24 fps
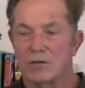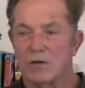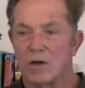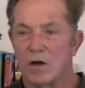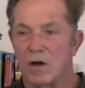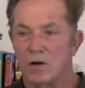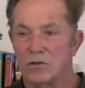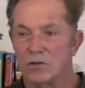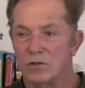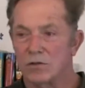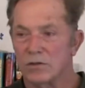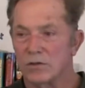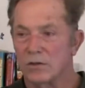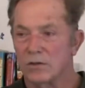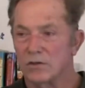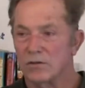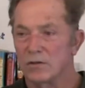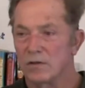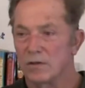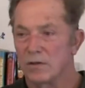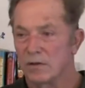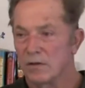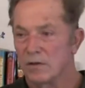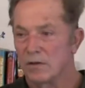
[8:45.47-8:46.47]

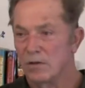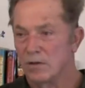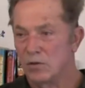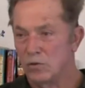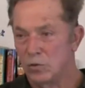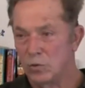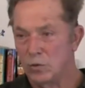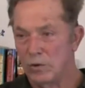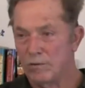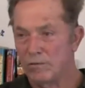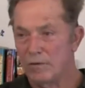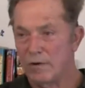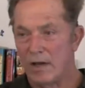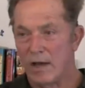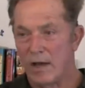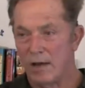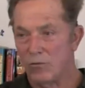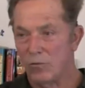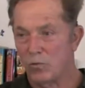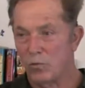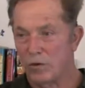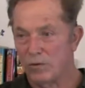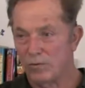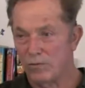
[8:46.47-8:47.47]
consciousness. You even
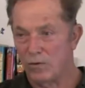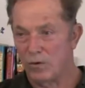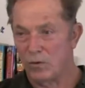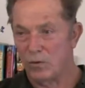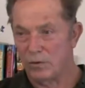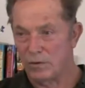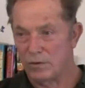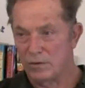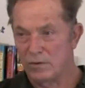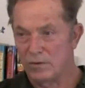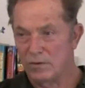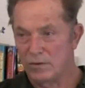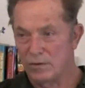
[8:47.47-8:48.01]
have one vote.